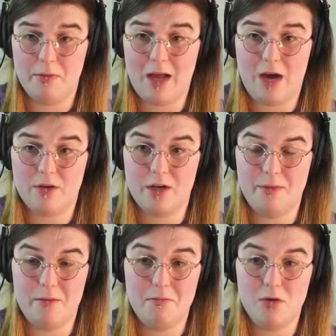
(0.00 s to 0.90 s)
outcome
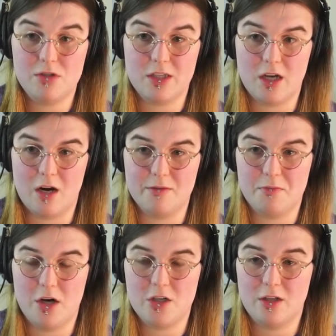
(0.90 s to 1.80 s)
that mostly harms
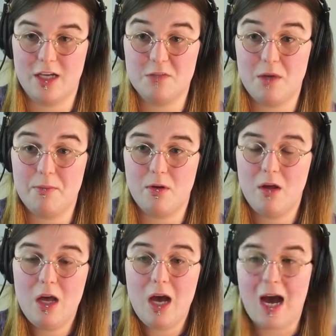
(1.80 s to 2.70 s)
marginalized people
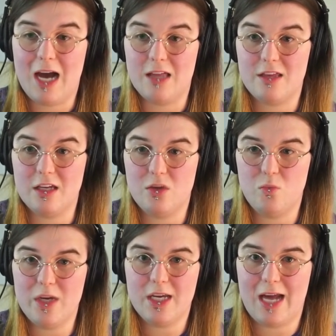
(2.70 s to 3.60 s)
i think that
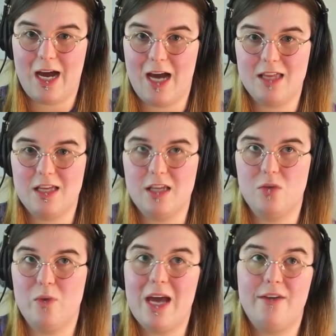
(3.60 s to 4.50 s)
we can i think
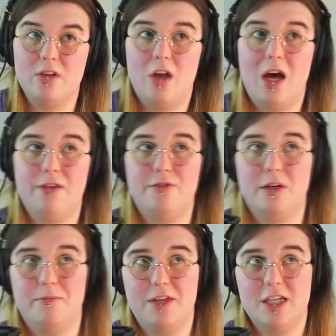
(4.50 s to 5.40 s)
that we have a lot of
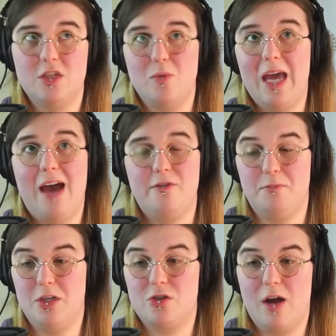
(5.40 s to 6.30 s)
um, things that we haven't
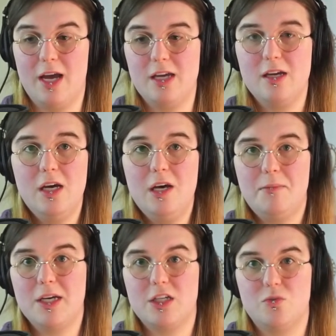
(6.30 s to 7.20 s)
been trying
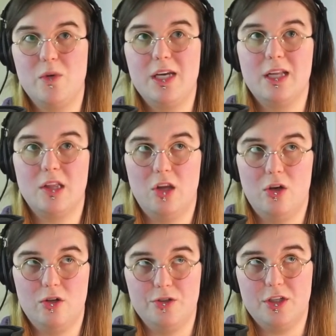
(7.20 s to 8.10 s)
because we get
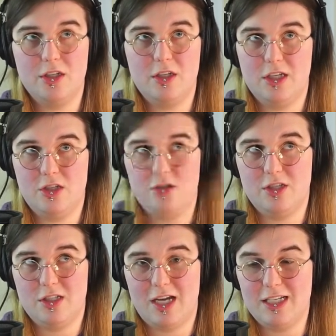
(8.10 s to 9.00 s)
lulled into
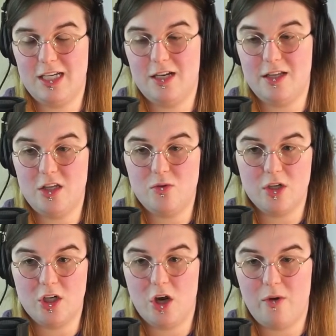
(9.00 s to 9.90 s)
this idea that you can
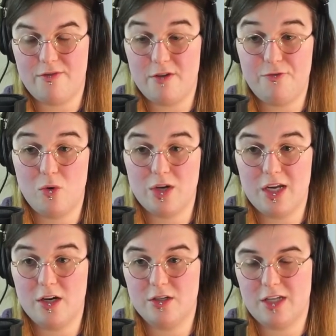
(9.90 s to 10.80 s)
go every four
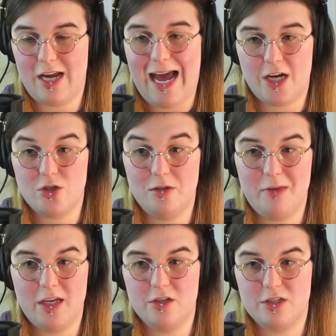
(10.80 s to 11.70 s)
years and actually
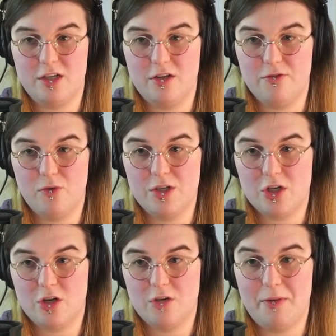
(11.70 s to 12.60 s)
make your your voice
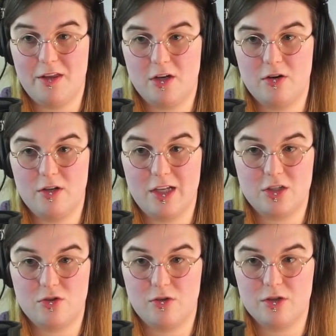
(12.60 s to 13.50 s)
heard by the current
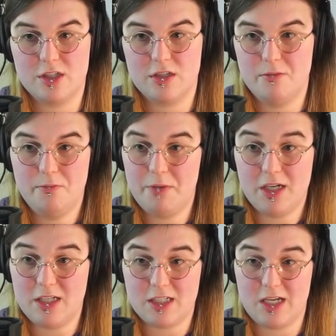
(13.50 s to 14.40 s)
electoral system but
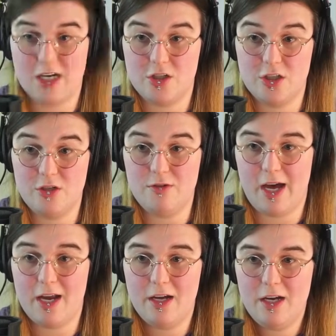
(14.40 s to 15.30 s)
it doesn't actually do that